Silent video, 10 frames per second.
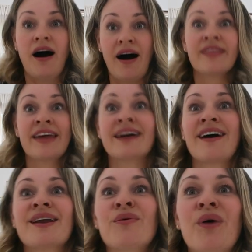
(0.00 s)
are they
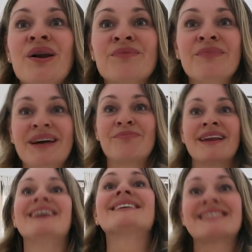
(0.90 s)
gonna want me?
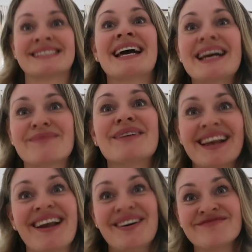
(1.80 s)
Please take me,
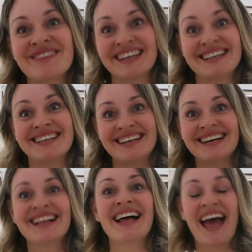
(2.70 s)
love me.
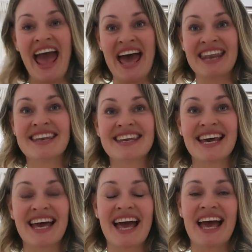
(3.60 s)
And
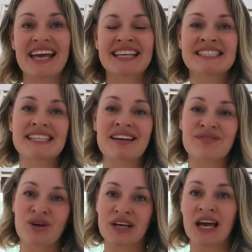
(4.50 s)
instead
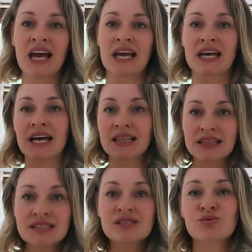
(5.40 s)
of going, hey,
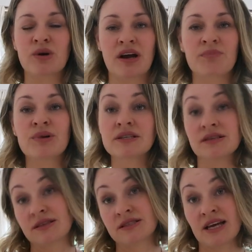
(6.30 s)
this is what I bring
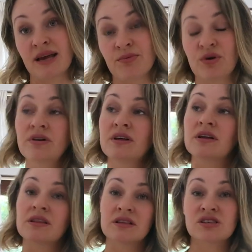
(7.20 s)
to the table,
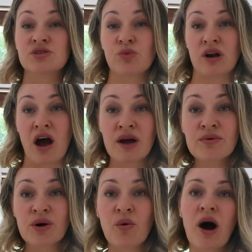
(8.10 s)
this is what I
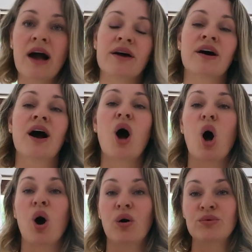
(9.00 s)
require,
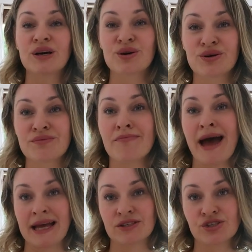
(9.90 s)
are we a good
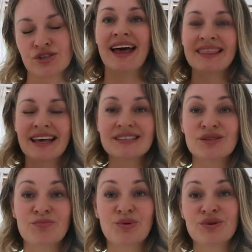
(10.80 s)
match? And that's
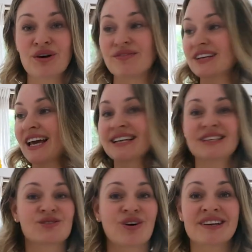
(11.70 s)
the beauty of it. And
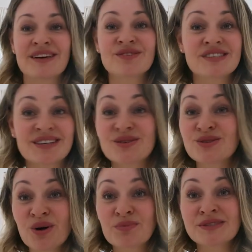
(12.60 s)
he's gotten every single
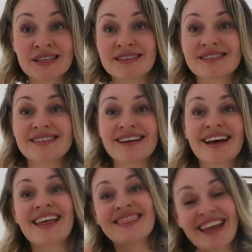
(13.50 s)
job since.
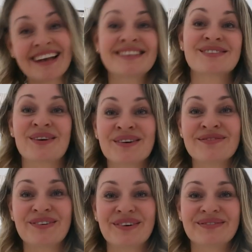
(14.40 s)
that he's gone
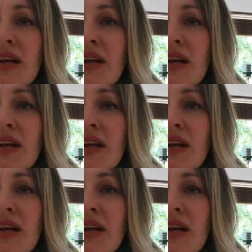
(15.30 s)
for.